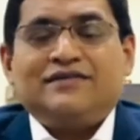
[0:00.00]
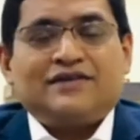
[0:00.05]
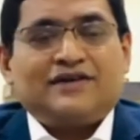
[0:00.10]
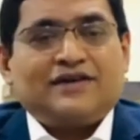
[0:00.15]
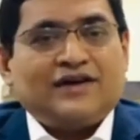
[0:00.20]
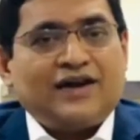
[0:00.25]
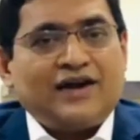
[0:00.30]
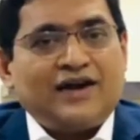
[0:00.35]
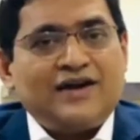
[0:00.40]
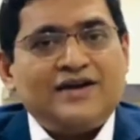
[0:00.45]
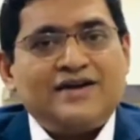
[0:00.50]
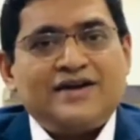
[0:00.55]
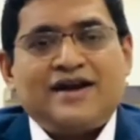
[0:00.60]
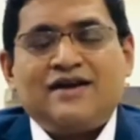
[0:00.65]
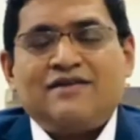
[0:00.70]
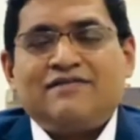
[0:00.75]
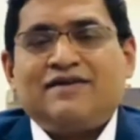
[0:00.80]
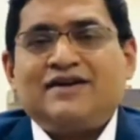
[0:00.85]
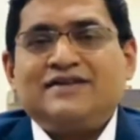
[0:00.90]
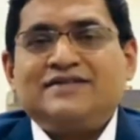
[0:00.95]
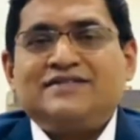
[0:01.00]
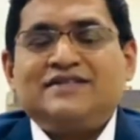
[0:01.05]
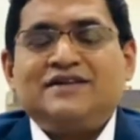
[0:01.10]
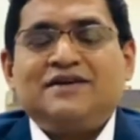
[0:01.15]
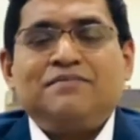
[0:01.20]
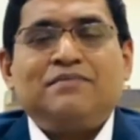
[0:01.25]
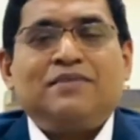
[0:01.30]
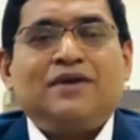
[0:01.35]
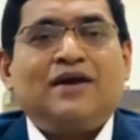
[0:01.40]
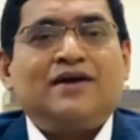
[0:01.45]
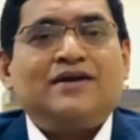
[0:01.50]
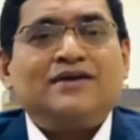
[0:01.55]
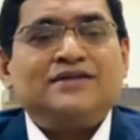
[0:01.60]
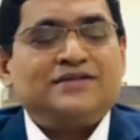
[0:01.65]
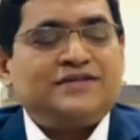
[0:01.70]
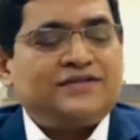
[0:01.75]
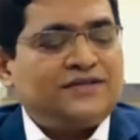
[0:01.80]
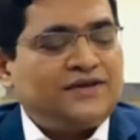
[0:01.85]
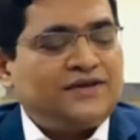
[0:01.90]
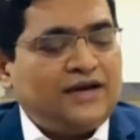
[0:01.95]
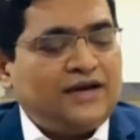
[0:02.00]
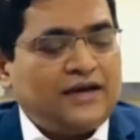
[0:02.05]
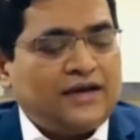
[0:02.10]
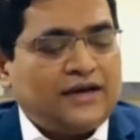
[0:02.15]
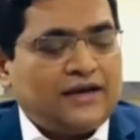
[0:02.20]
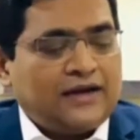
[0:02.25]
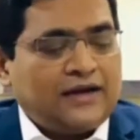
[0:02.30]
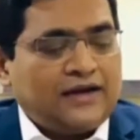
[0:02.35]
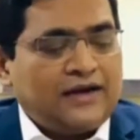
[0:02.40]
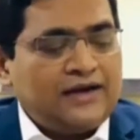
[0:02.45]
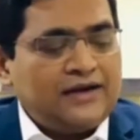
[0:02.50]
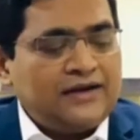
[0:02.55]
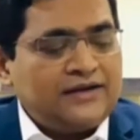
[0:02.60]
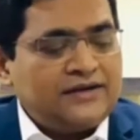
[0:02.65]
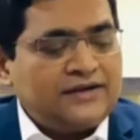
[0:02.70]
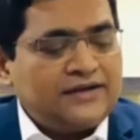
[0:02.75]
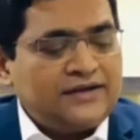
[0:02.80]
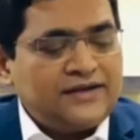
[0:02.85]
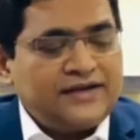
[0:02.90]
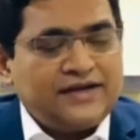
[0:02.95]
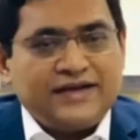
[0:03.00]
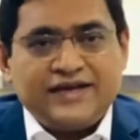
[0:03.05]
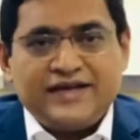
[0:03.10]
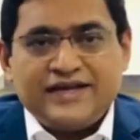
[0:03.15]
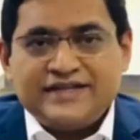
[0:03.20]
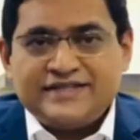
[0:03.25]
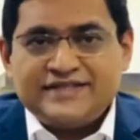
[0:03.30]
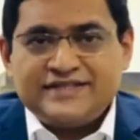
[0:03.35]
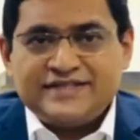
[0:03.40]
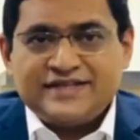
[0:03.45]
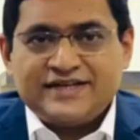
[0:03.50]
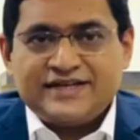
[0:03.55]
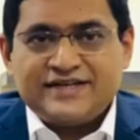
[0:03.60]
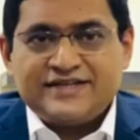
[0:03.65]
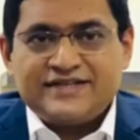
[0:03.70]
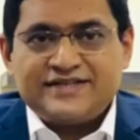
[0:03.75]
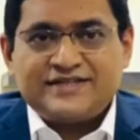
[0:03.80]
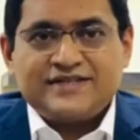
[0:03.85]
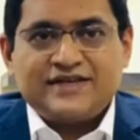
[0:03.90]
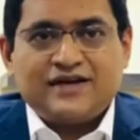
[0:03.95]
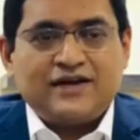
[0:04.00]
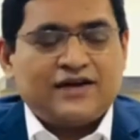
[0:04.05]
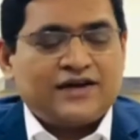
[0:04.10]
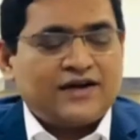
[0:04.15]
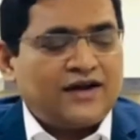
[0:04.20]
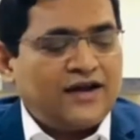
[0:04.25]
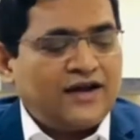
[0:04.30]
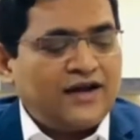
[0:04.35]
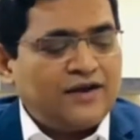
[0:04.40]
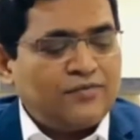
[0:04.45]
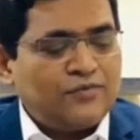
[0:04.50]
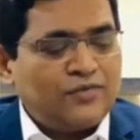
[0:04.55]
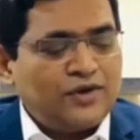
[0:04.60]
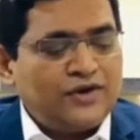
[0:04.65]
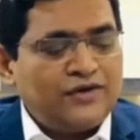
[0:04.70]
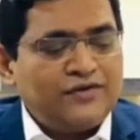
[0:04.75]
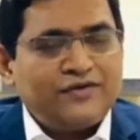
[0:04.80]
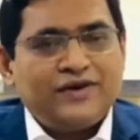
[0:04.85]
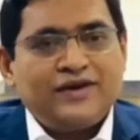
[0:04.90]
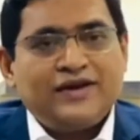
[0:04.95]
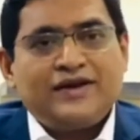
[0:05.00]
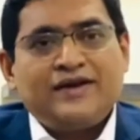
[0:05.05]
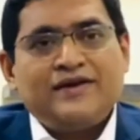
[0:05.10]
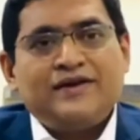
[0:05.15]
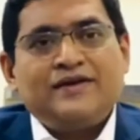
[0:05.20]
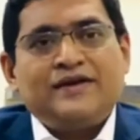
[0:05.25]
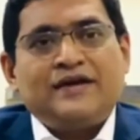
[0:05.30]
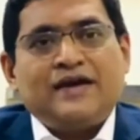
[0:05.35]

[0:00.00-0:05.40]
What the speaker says: Current advanced implants, current inserts, ultra high molecular,